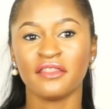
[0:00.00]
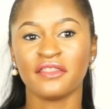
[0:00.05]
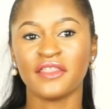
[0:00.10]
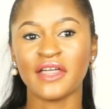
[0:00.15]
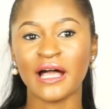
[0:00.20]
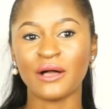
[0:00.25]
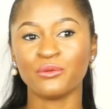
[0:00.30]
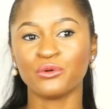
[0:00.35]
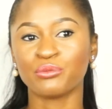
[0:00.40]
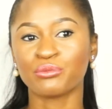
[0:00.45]

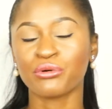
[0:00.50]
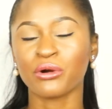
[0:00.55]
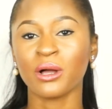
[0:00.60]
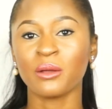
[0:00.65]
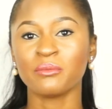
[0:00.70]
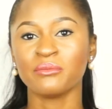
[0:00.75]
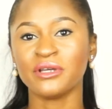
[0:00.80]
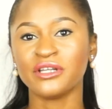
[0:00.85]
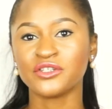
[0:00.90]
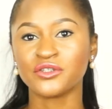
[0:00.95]
that would
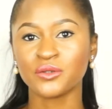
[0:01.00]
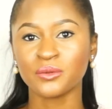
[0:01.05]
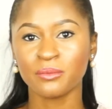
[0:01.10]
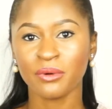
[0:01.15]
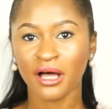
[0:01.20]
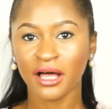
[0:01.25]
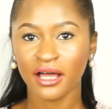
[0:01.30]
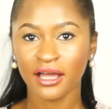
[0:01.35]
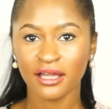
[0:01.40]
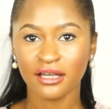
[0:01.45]
prompt me to
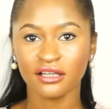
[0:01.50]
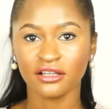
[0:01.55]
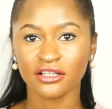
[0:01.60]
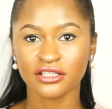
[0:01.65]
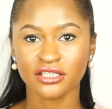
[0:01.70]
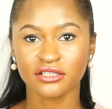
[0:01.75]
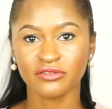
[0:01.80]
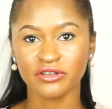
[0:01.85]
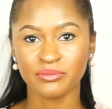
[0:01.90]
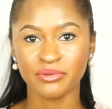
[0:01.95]
buy
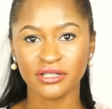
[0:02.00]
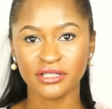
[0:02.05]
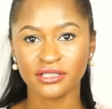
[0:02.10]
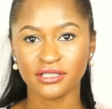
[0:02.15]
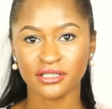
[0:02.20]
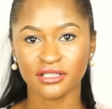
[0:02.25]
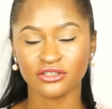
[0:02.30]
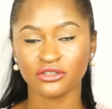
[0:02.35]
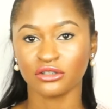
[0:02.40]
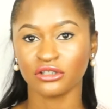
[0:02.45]
luxury
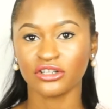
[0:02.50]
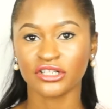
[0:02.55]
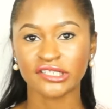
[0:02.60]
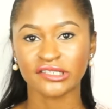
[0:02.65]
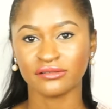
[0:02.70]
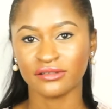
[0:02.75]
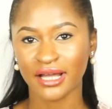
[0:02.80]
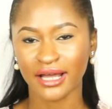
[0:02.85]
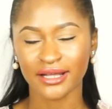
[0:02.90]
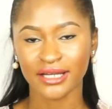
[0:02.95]
pieces or
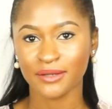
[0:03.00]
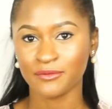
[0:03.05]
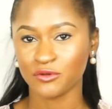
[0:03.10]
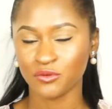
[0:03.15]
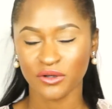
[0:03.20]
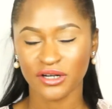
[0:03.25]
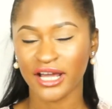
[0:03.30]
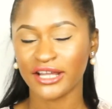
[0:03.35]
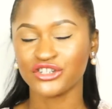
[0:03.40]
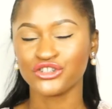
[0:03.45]
luxury items
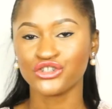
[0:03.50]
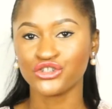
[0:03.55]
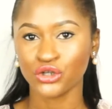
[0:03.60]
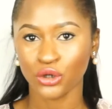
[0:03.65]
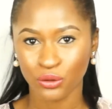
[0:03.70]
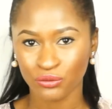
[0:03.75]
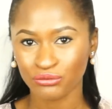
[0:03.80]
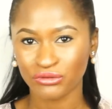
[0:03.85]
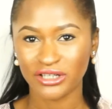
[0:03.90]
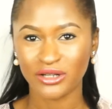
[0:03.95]
when I
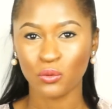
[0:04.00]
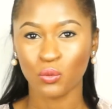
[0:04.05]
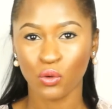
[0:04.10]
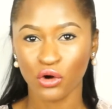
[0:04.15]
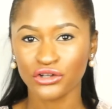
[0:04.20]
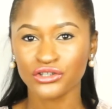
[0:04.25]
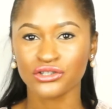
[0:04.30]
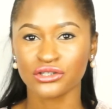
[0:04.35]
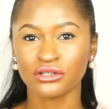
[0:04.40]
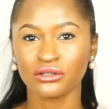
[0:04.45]
don't really
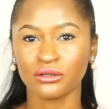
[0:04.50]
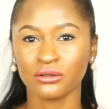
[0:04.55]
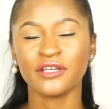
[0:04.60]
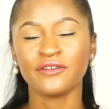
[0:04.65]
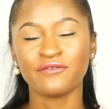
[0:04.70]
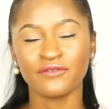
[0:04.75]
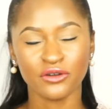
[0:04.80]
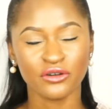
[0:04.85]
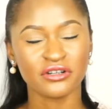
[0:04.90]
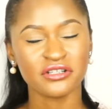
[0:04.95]
want to,
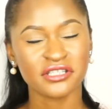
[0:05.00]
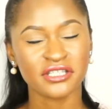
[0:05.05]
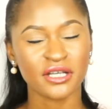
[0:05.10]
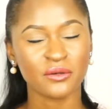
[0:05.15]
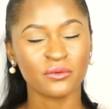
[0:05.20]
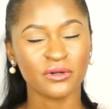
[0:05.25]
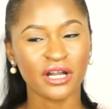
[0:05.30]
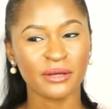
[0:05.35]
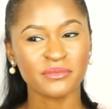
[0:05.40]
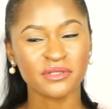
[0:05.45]
if you
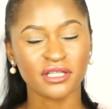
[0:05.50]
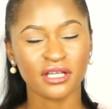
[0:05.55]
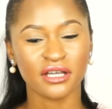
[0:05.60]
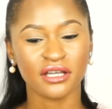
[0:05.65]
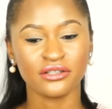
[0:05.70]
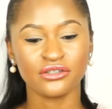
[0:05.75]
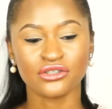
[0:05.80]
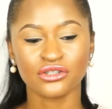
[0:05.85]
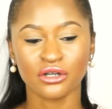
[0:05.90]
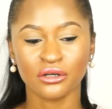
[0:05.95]
understand what I'm
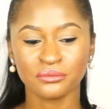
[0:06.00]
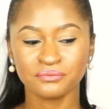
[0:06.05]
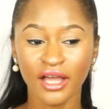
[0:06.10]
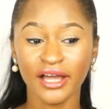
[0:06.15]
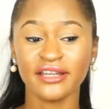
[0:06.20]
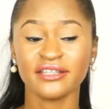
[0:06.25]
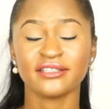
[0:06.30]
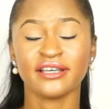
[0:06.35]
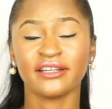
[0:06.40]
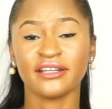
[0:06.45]
saying. So
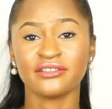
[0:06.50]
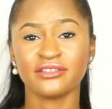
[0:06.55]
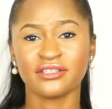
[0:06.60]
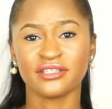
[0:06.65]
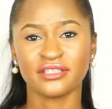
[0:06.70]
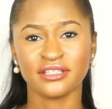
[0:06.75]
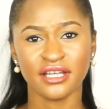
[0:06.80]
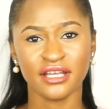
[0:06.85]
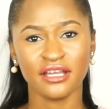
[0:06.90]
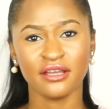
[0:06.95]
I decided to
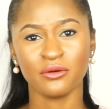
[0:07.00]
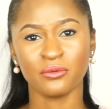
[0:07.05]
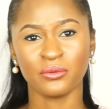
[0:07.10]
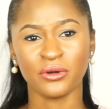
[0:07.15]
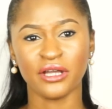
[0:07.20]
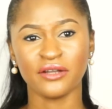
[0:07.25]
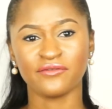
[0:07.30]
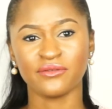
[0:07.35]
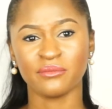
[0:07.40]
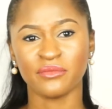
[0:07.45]
stay
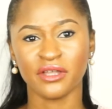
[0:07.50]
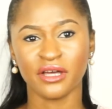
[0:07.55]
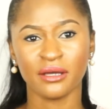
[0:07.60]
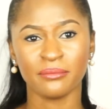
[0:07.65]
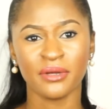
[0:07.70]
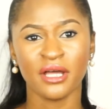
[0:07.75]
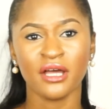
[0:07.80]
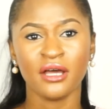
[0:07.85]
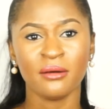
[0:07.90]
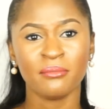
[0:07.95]
away from
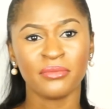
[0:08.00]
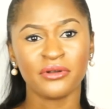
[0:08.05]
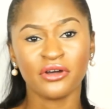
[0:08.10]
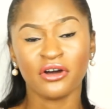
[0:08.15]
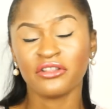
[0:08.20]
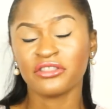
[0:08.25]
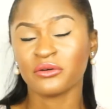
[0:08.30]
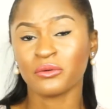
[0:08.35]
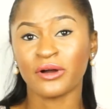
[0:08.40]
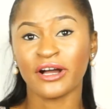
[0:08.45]
them. But
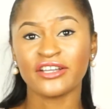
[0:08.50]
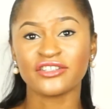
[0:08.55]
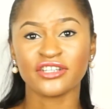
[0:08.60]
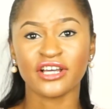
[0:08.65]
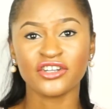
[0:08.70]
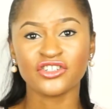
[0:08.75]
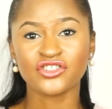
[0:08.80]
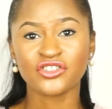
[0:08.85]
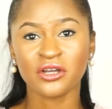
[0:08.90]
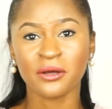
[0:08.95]
otherwise,
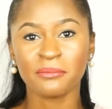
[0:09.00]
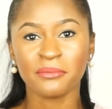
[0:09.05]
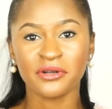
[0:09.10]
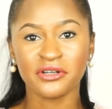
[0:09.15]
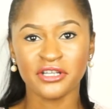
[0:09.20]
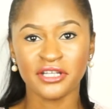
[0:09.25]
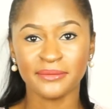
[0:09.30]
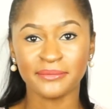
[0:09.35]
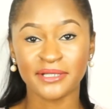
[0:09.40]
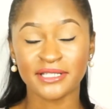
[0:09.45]
I shop
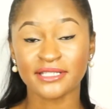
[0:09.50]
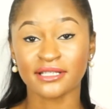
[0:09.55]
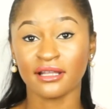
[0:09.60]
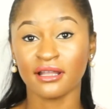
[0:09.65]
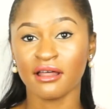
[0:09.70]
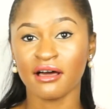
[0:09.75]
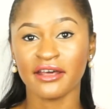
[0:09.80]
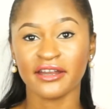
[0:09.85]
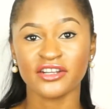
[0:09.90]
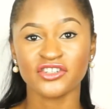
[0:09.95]
on Neiman's a
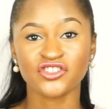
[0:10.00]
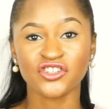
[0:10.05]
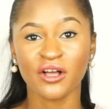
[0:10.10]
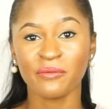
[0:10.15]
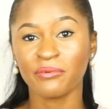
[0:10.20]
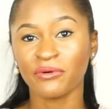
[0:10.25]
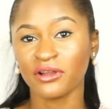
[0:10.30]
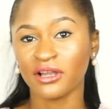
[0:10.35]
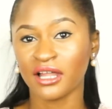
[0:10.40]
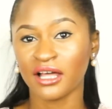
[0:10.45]
lot. I
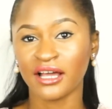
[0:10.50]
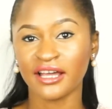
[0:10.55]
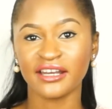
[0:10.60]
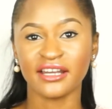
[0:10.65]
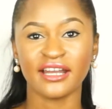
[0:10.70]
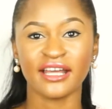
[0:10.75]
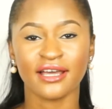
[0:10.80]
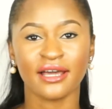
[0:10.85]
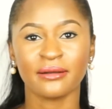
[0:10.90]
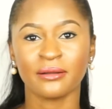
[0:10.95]
shop online,
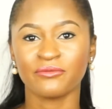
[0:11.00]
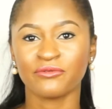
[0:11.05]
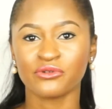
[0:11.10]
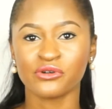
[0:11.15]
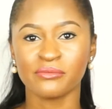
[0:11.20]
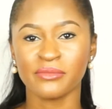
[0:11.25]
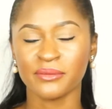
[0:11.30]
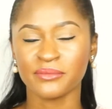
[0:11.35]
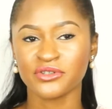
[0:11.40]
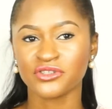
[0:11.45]
and I signed up
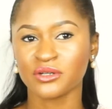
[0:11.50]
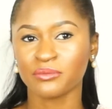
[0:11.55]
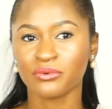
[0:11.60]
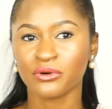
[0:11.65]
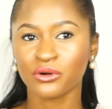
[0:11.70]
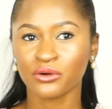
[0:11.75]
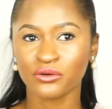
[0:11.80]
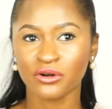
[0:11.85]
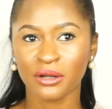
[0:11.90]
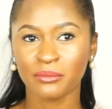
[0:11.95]
for a membership
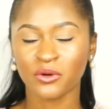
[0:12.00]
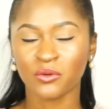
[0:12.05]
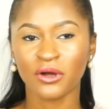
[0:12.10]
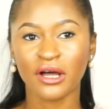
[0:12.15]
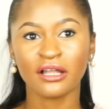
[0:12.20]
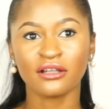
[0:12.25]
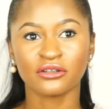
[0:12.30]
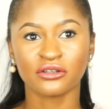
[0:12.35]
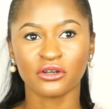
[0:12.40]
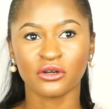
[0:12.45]
program a
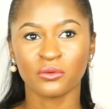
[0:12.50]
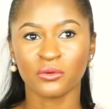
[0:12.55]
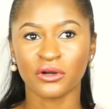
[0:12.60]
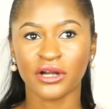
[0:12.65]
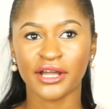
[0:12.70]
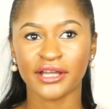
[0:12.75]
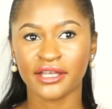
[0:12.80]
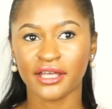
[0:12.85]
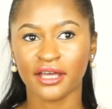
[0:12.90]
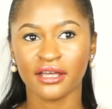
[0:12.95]
while ago
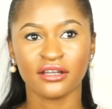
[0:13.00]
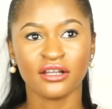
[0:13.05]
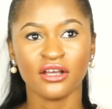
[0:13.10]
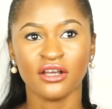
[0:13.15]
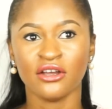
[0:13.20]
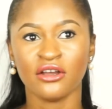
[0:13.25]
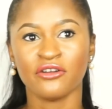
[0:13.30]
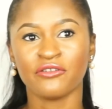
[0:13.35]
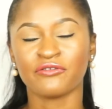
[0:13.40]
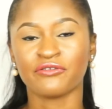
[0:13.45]
where I get
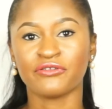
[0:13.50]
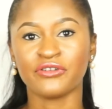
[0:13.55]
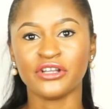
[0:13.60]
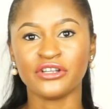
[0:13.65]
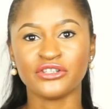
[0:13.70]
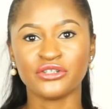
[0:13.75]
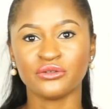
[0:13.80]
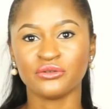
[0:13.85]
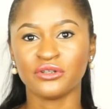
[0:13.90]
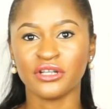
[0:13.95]

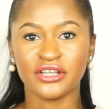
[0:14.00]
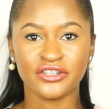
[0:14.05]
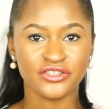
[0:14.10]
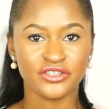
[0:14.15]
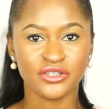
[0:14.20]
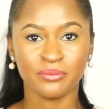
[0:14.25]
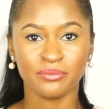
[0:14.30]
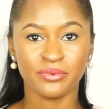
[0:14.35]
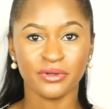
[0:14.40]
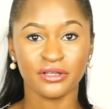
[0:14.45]
free 2-day
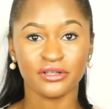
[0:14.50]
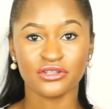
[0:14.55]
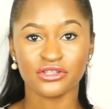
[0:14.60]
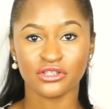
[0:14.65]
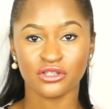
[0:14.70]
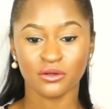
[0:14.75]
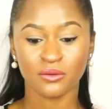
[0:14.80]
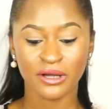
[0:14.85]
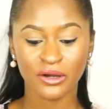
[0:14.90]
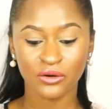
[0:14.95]
shipping.
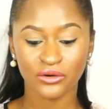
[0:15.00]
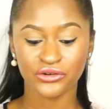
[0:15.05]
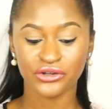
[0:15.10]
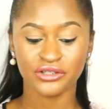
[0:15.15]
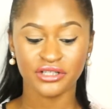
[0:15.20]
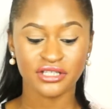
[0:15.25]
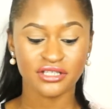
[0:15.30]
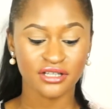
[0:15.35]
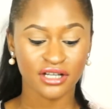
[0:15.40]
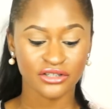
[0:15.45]
So I ordered
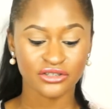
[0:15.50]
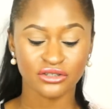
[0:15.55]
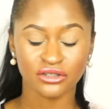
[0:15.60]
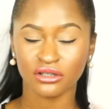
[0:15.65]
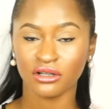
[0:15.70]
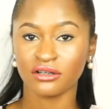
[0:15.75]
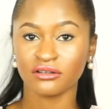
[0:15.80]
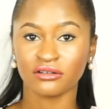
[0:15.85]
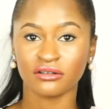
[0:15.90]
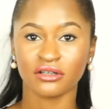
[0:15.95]
this not too
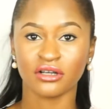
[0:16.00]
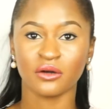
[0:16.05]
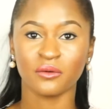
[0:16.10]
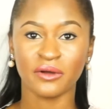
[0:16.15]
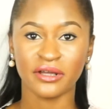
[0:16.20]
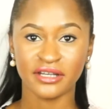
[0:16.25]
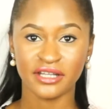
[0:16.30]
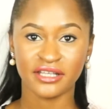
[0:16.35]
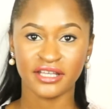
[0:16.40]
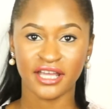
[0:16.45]
long ago,
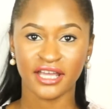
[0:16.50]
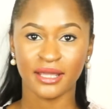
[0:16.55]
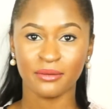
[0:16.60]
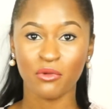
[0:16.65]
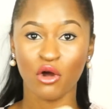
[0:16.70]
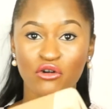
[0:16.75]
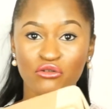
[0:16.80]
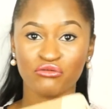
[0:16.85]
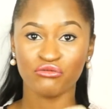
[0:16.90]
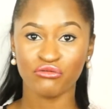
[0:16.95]
and it
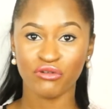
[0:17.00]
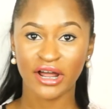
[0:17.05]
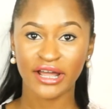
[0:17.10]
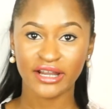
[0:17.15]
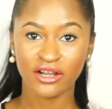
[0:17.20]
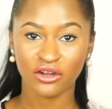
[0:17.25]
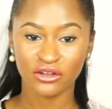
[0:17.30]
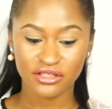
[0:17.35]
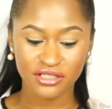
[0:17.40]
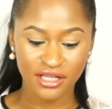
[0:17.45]
came
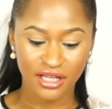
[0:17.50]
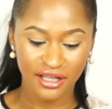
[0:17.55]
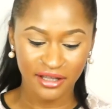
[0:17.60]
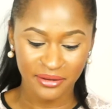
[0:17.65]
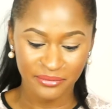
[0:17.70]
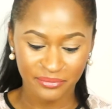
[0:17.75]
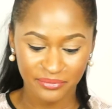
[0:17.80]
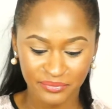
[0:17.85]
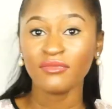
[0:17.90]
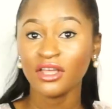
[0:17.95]
right on
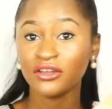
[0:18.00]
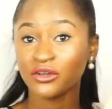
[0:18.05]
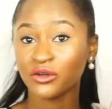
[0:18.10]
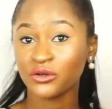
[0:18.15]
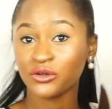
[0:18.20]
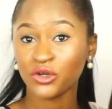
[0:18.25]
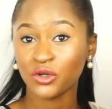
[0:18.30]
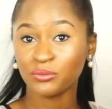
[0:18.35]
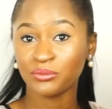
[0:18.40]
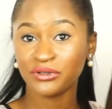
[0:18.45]
time.
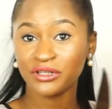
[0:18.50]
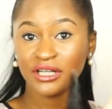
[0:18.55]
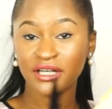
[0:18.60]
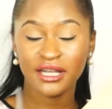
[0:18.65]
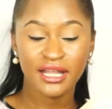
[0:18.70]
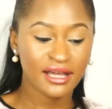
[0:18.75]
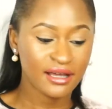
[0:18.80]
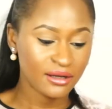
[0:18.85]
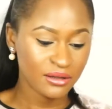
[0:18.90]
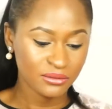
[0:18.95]
Gonna open it
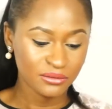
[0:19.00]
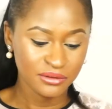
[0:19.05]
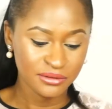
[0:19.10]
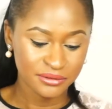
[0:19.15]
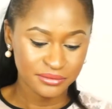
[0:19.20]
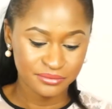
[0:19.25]
now.